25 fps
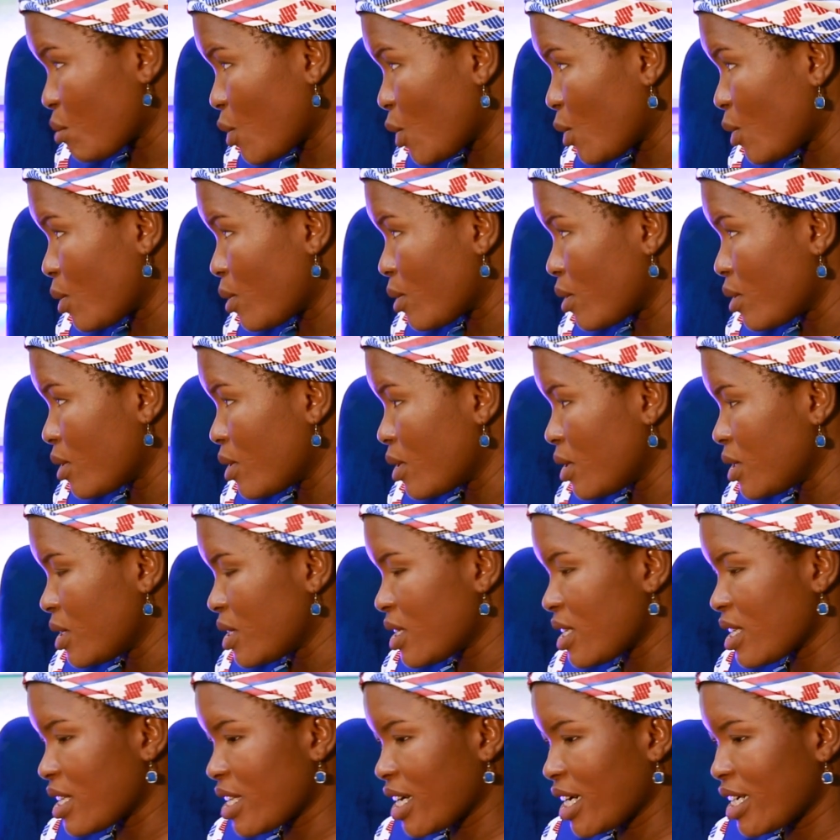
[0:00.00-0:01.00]
more
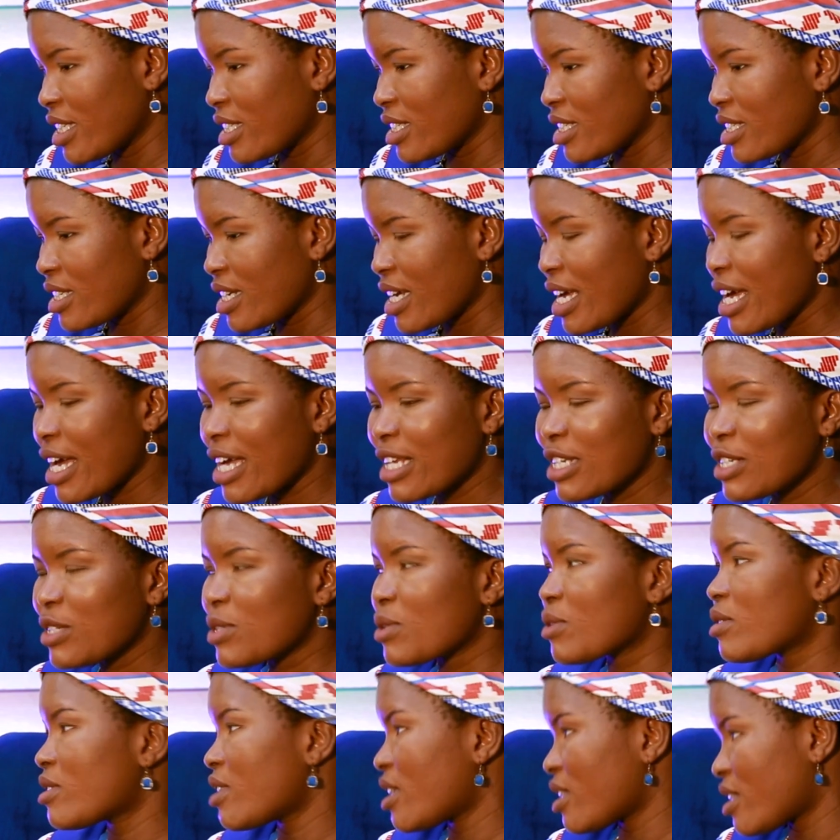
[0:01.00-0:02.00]
than any
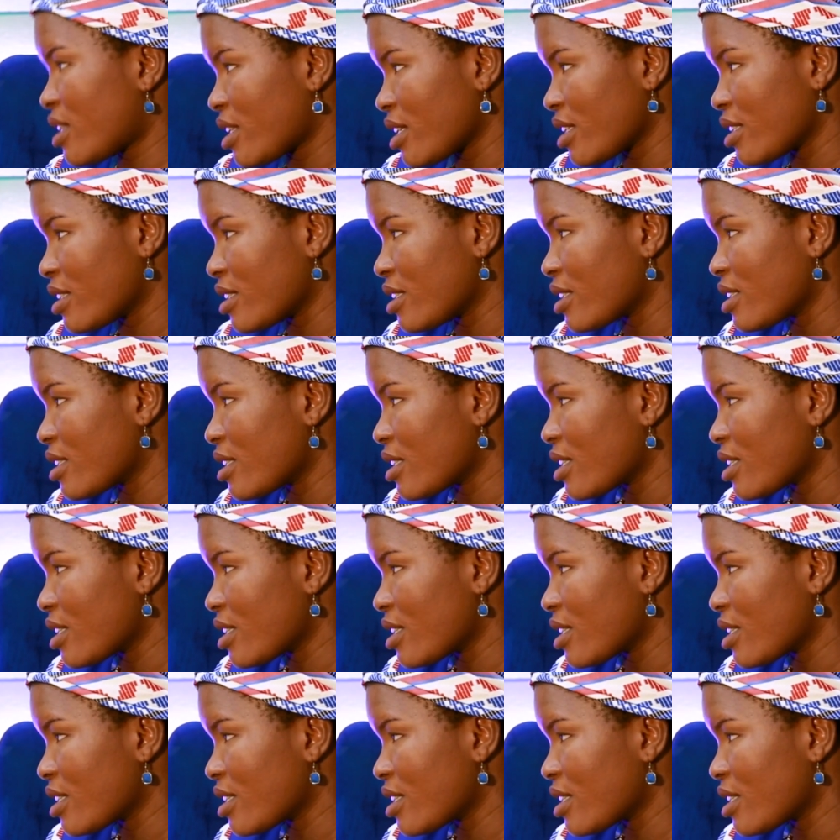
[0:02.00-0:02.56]
other thing.